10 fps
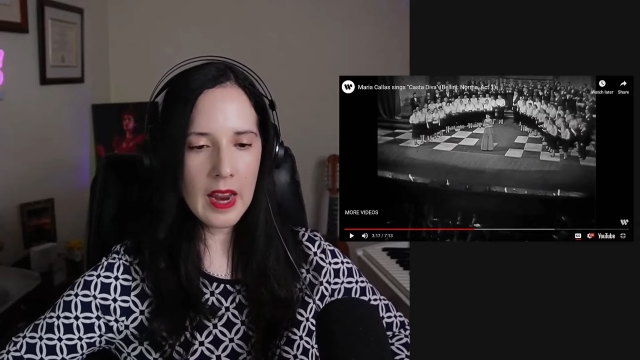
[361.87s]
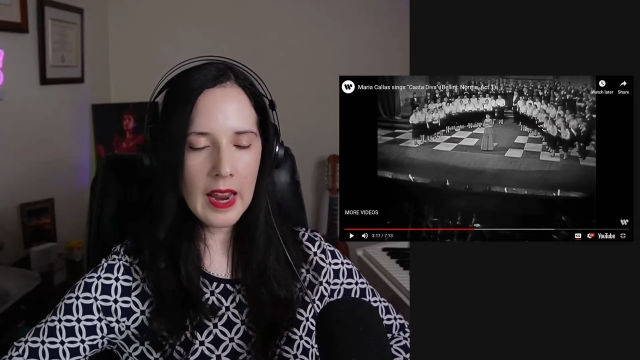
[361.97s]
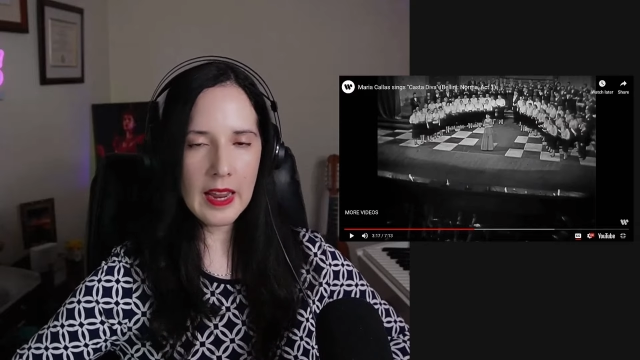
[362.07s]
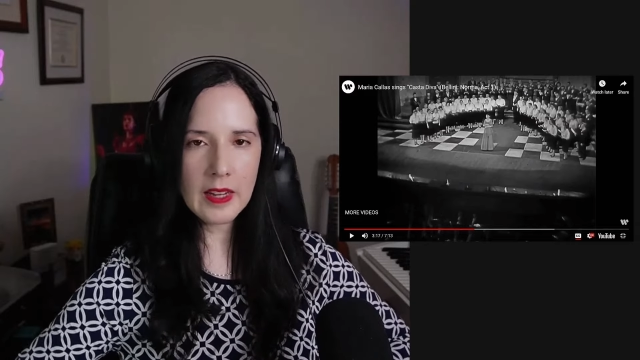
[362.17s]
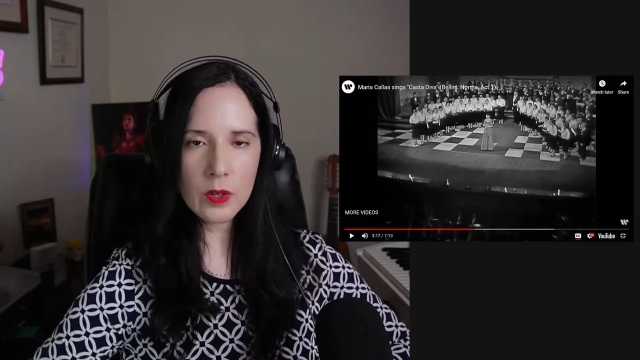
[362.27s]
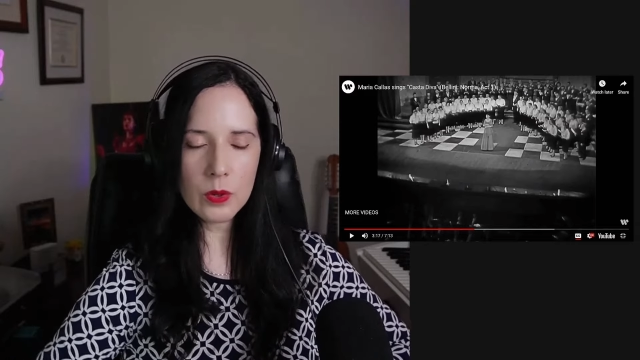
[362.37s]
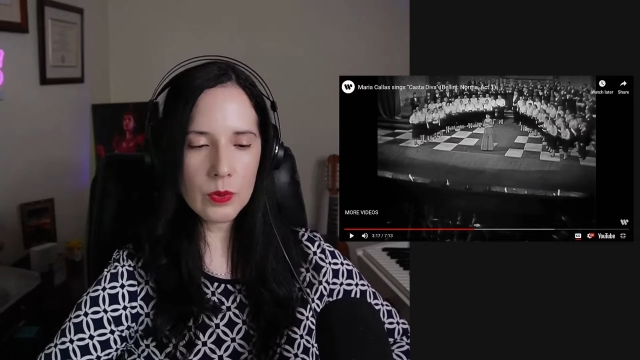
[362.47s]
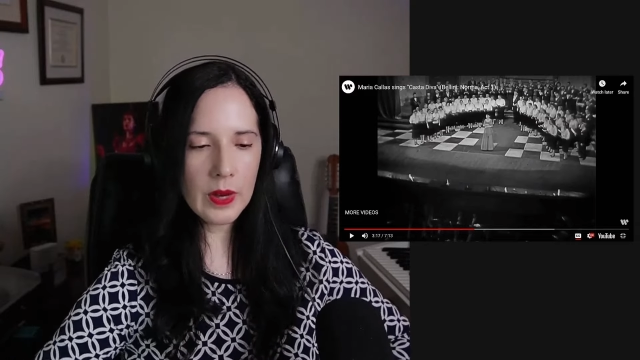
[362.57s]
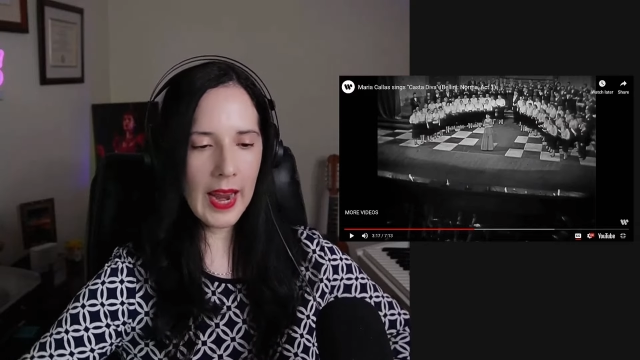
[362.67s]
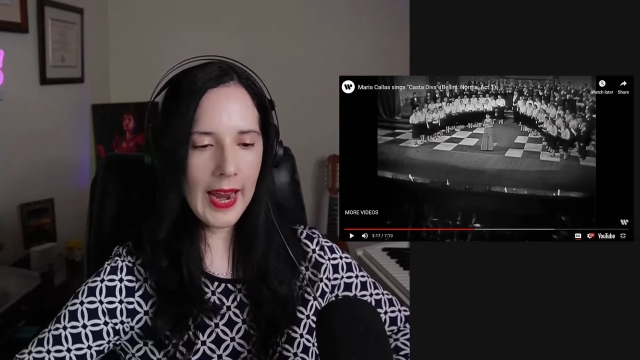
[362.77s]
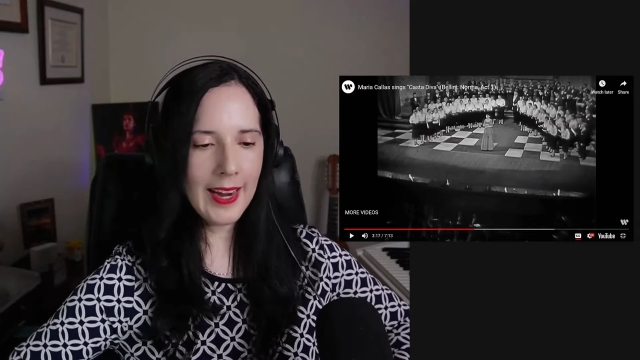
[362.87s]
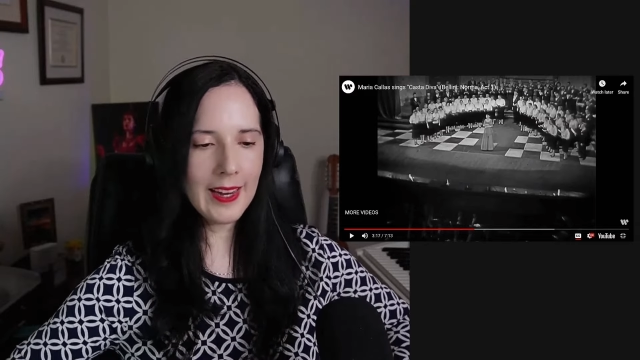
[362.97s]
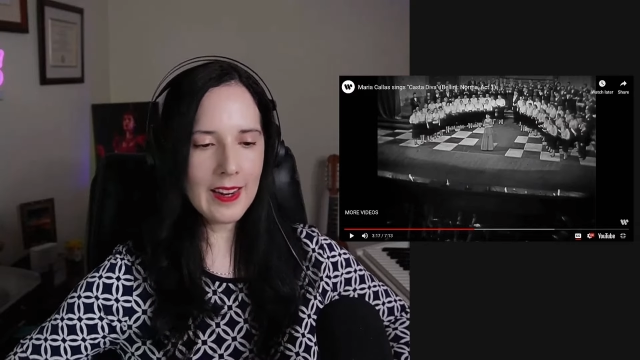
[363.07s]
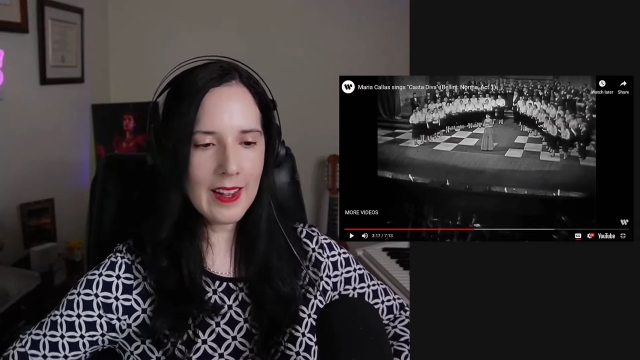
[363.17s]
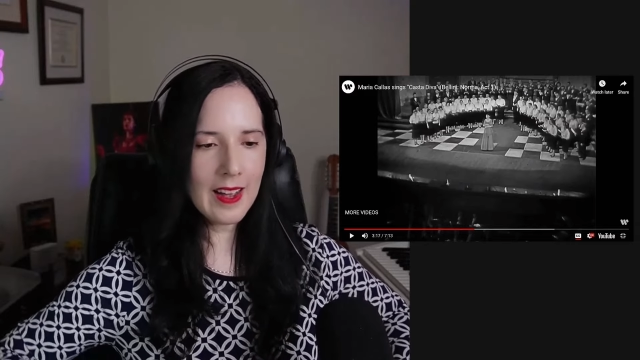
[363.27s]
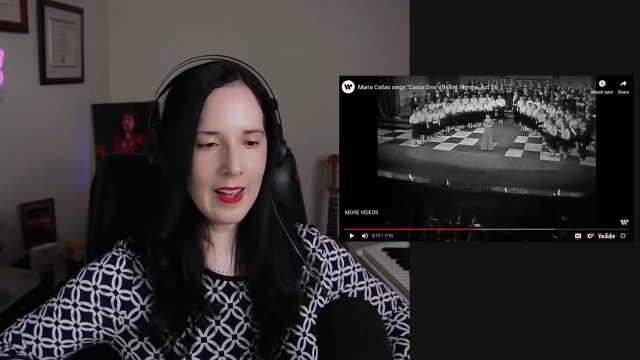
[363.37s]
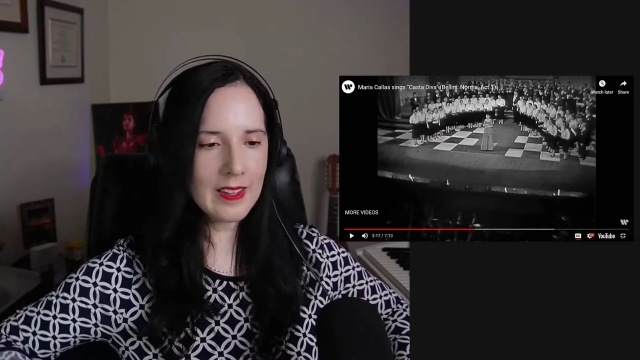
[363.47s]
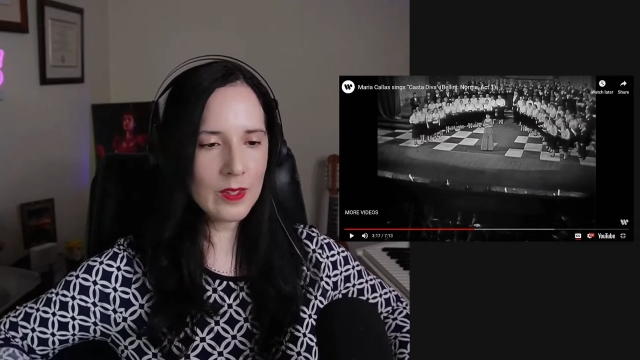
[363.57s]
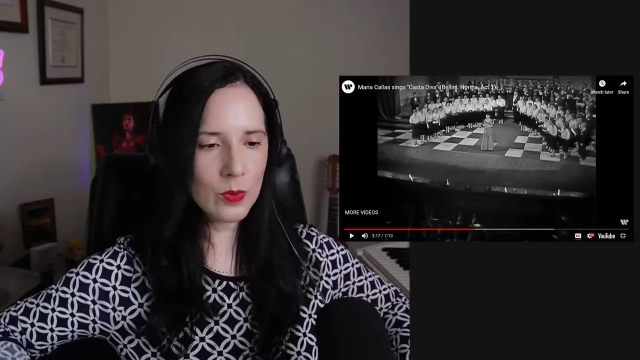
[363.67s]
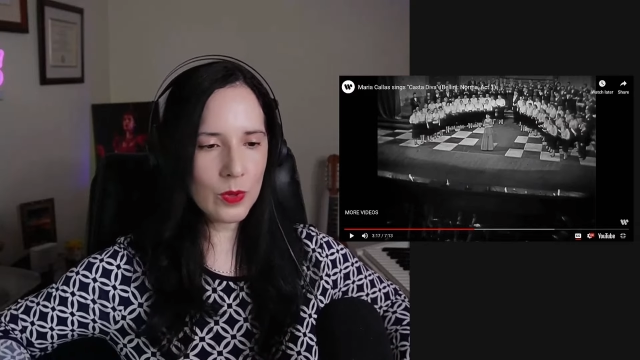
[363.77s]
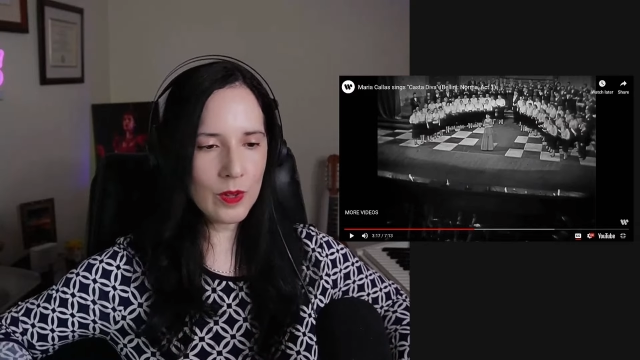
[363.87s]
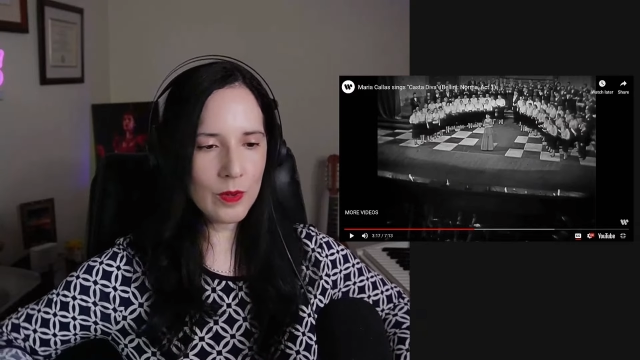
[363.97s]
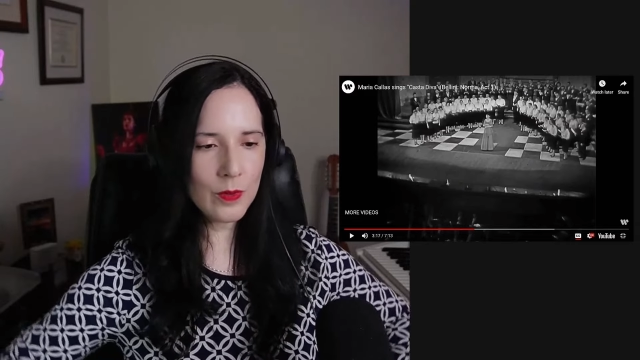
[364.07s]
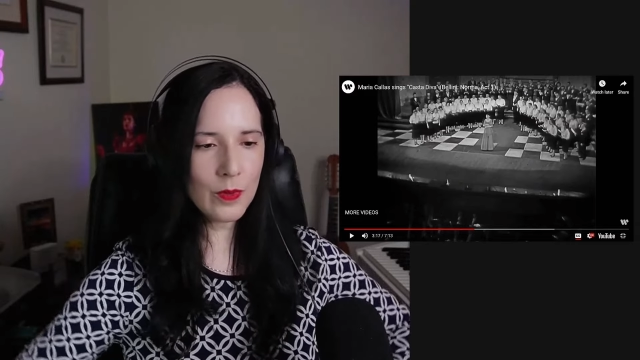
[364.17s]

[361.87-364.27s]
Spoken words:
and create a sort of